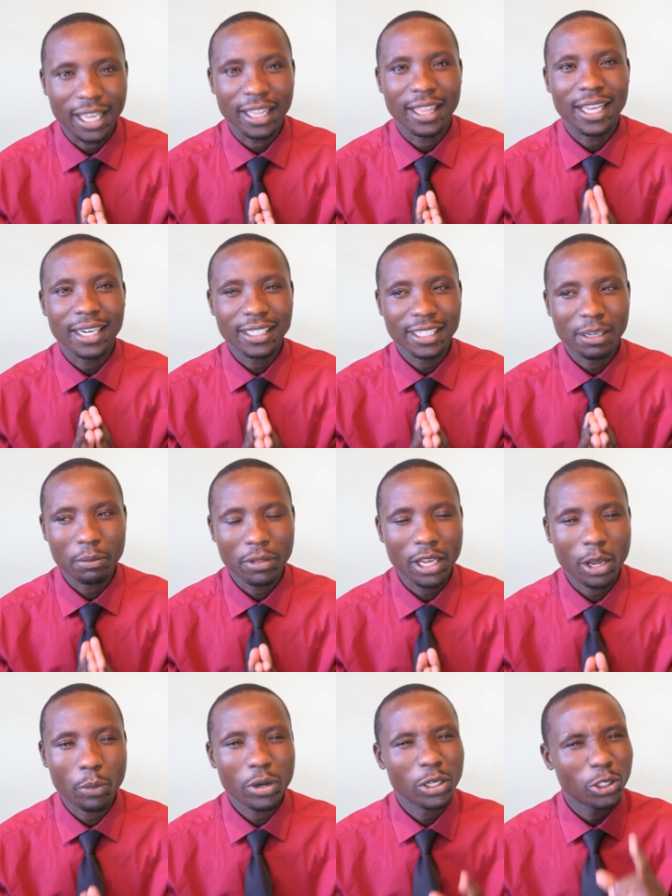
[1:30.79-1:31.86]
there is something I
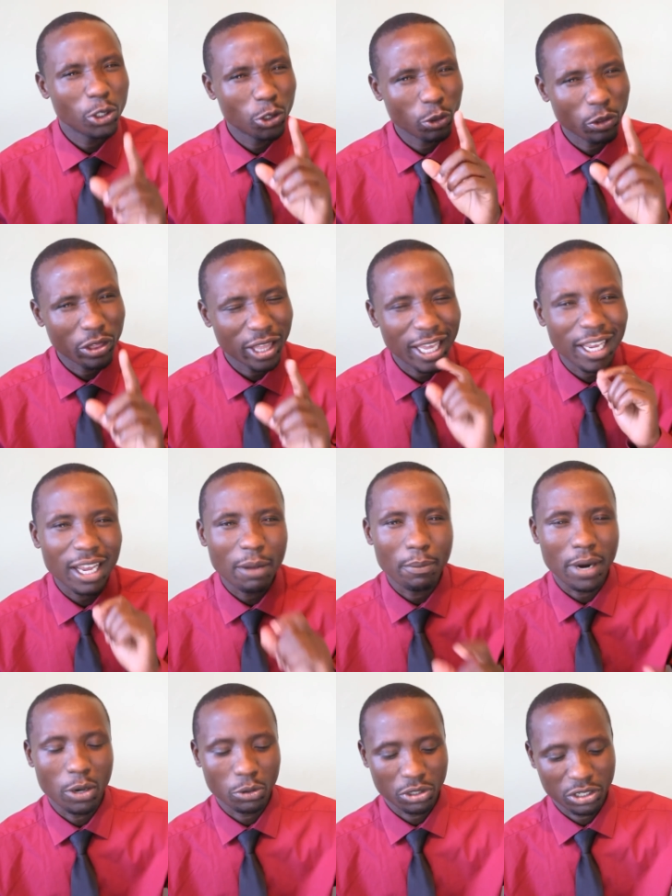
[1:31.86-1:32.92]
want you to think
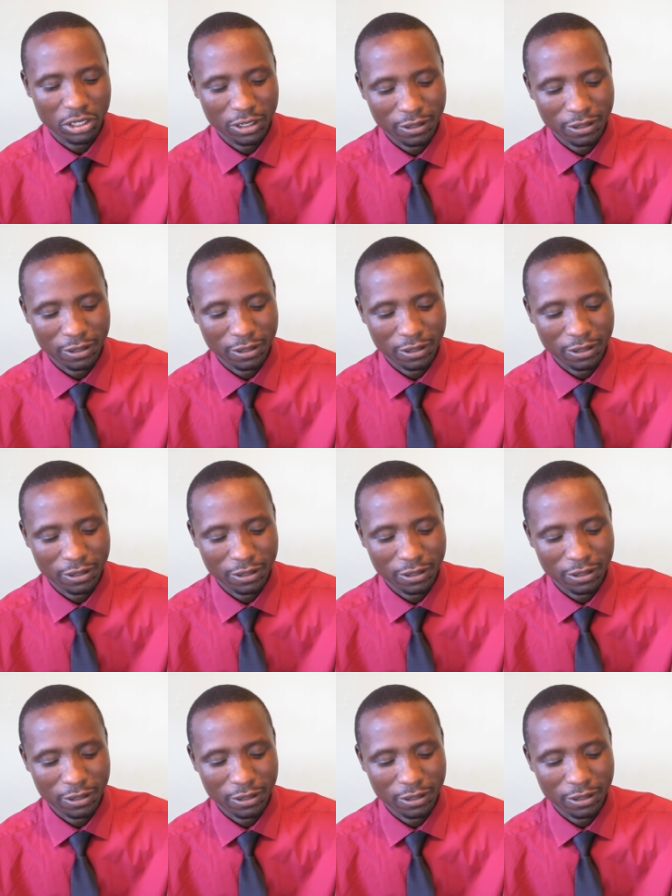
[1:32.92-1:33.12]
about.